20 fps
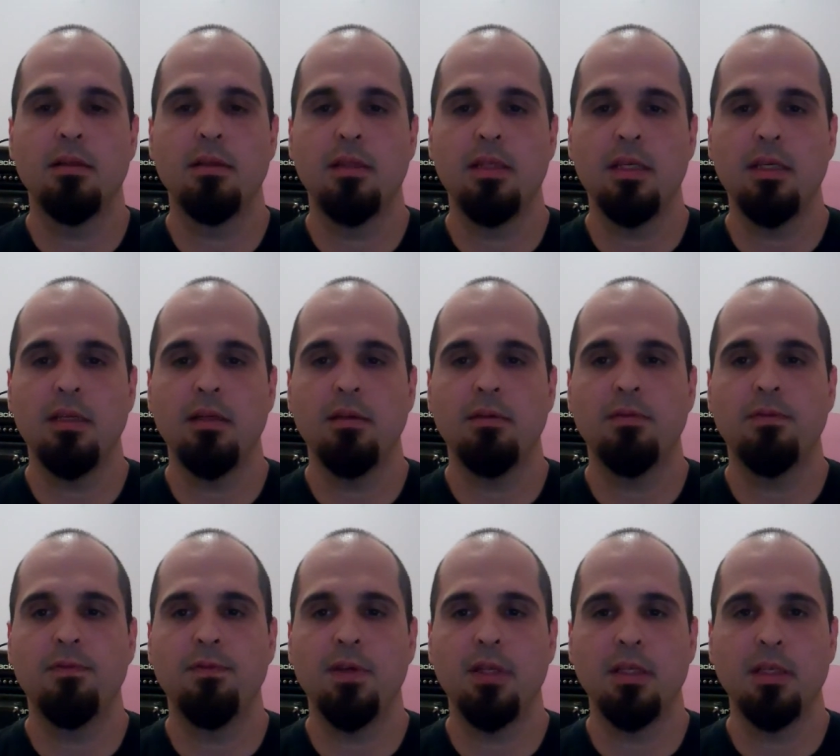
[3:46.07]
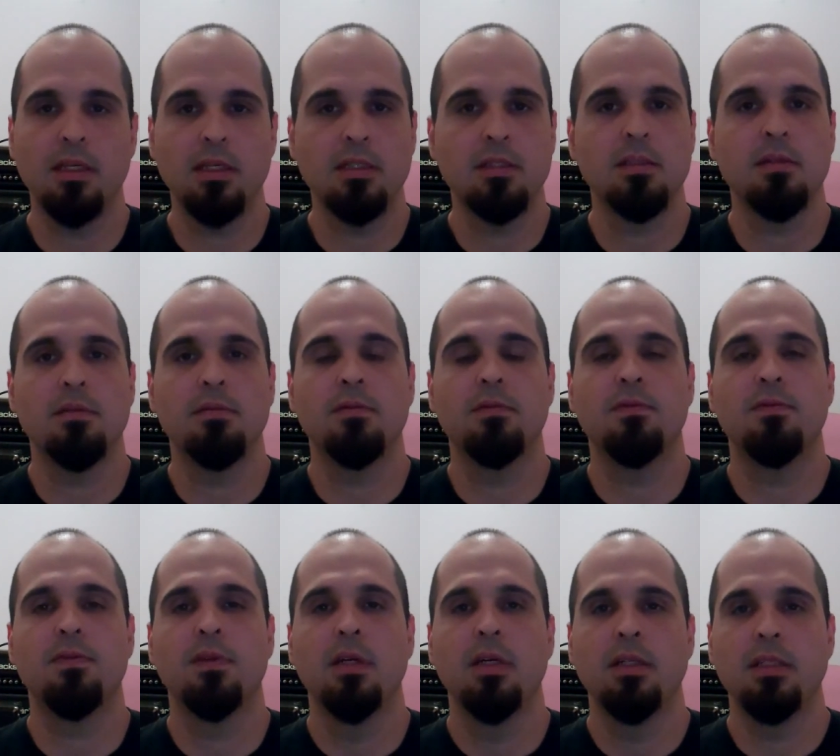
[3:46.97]
the feelings
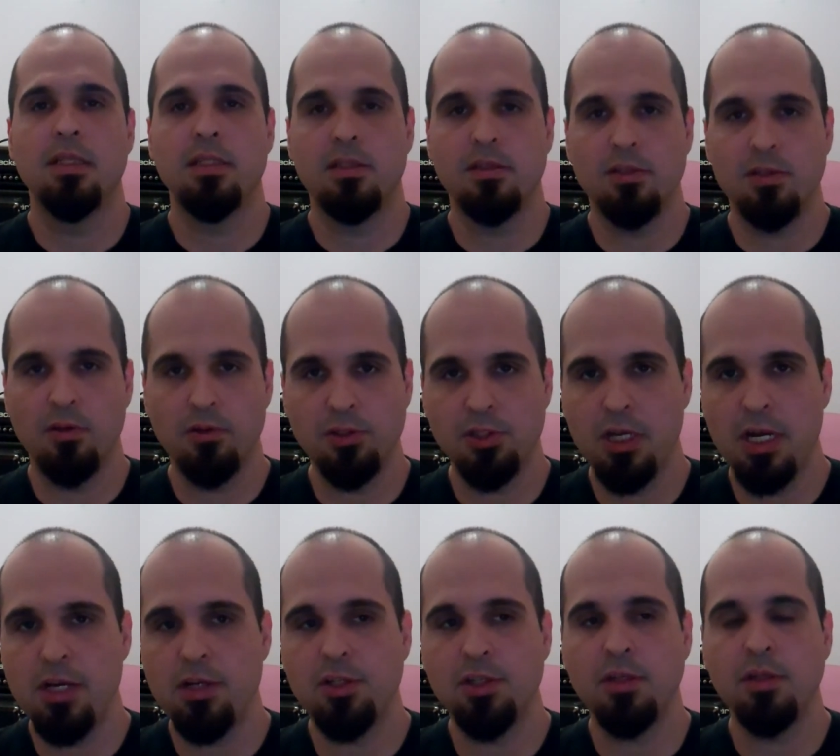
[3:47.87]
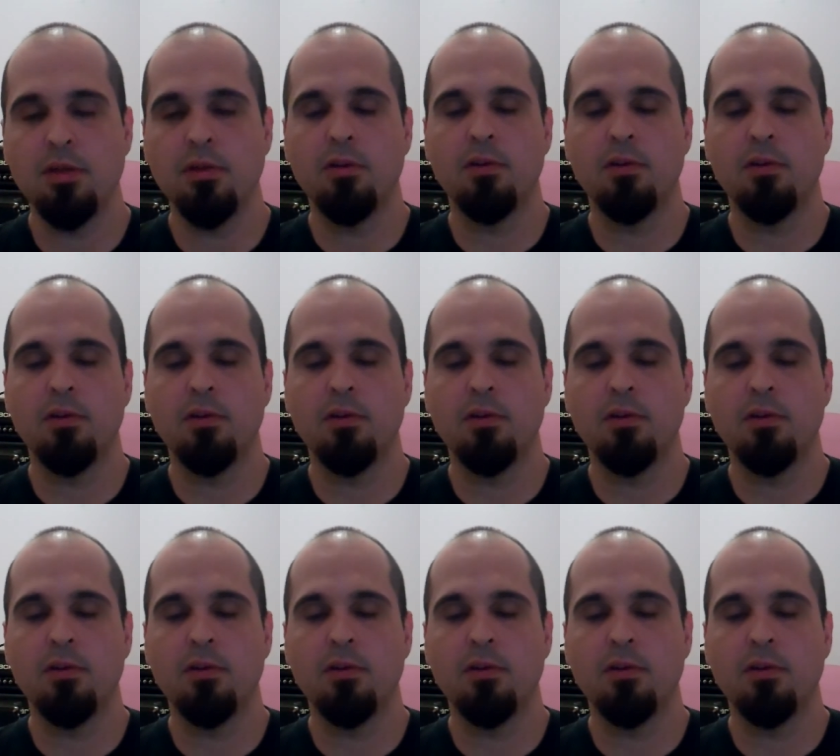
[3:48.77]
of disassociation